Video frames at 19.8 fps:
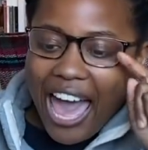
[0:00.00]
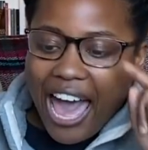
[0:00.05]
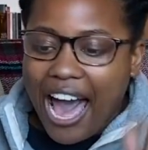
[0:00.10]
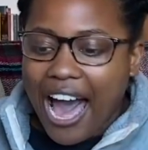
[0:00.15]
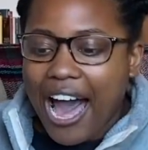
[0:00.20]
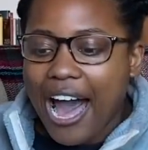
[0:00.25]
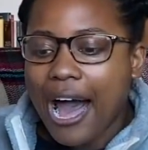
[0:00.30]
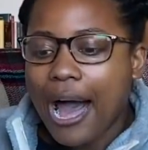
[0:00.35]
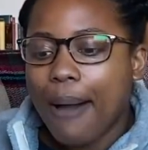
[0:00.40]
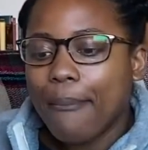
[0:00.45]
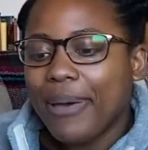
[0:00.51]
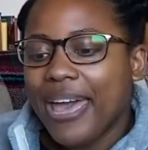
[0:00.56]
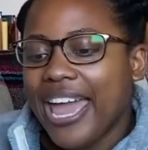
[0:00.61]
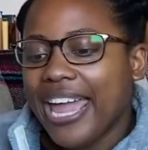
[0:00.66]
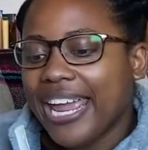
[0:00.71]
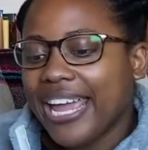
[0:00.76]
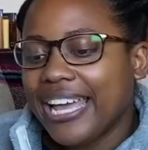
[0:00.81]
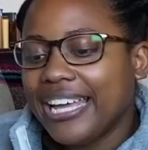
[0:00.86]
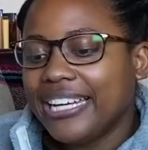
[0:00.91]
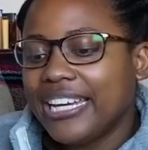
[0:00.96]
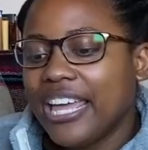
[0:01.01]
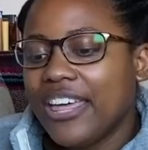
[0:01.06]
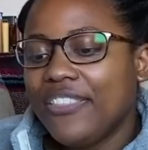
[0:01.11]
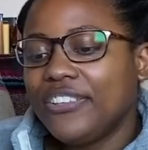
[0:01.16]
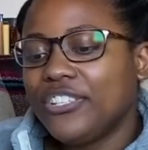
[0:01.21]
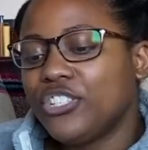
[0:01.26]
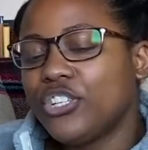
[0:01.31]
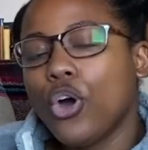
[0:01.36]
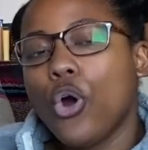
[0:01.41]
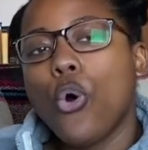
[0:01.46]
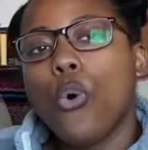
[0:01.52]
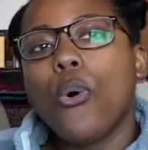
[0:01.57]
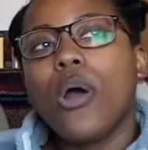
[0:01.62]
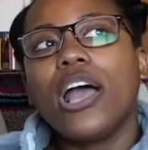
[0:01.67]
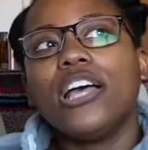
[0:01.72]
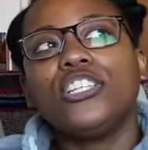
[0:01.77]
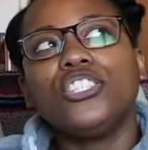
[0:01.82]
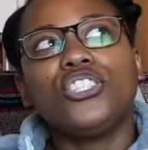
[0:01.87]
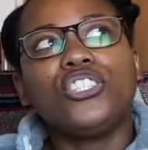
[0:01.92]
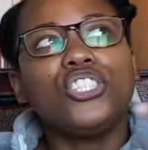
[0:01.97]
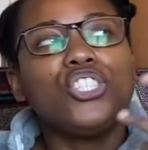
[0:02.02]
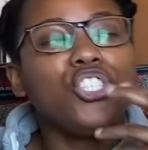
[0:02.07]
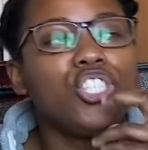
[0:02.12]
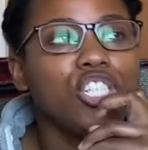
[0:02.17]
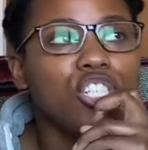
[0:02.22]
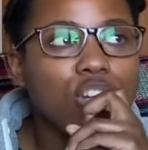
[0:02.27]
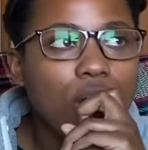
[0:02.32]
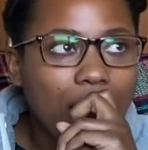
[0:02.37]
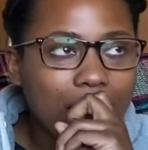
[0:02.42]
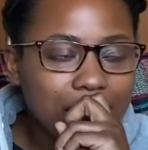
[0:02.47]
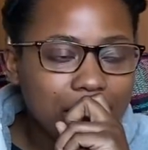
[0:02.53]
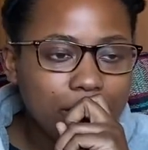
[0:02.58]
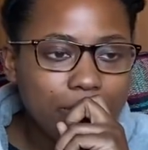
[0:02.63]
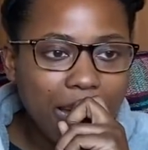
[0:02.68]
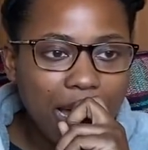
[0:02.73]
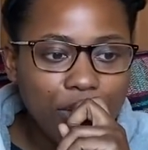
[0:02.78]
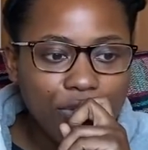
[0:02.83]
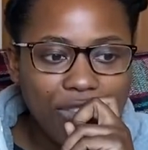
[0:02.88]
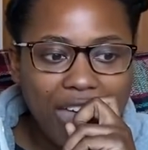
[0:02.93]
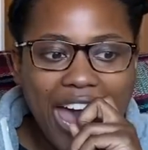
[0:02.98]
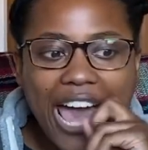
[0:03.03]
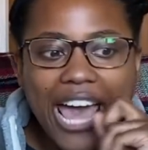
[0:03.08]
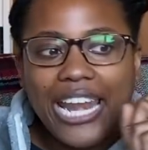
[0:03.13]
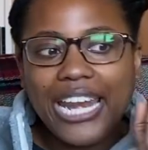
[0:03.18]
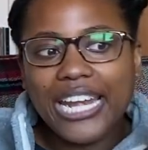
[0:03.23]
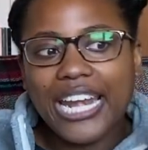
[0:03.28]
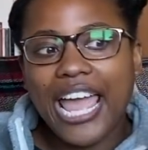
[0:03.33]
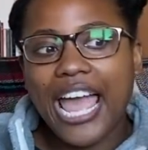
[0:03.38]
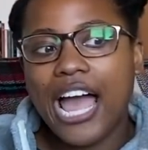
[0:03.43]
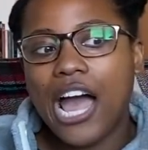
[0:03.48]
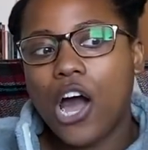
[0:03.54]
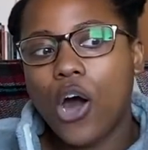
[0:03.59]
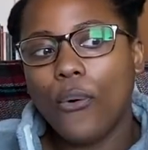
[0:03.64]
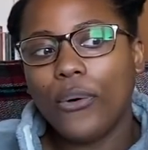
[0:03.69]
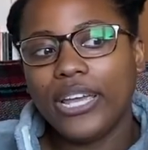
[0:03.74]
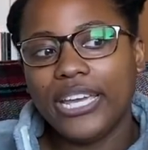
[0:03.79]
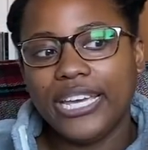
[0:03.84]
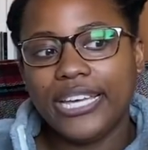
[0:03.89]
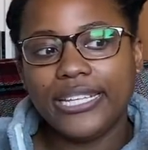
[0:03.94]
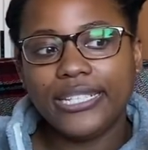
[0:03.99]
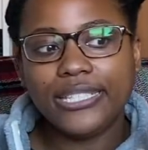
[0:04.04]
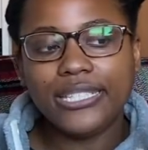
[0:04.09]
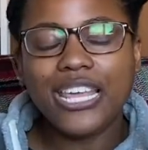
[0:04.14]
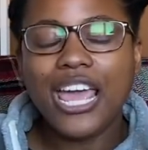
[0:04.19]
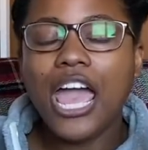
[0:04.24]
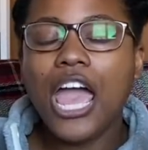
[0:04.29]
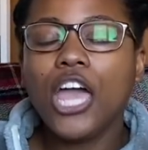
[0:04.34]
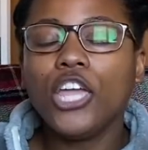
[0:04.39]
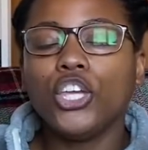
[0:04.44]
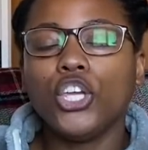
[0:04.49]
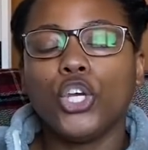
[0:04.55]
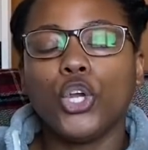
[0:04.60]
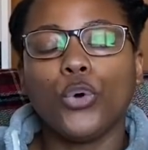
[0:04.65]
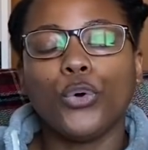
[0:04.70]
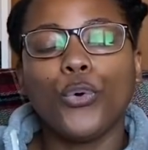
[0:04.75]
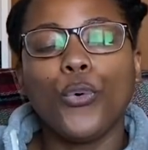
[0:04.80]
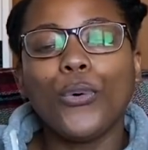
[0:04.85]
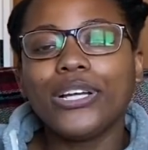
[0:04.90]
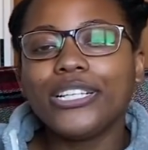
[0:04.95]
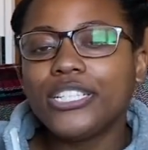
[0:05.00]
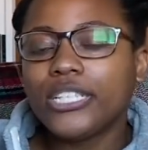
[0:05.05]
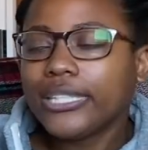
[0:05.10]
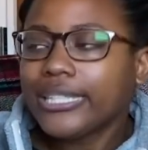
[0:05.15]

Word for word: Um, and so she talks about that and how it's, you know, going to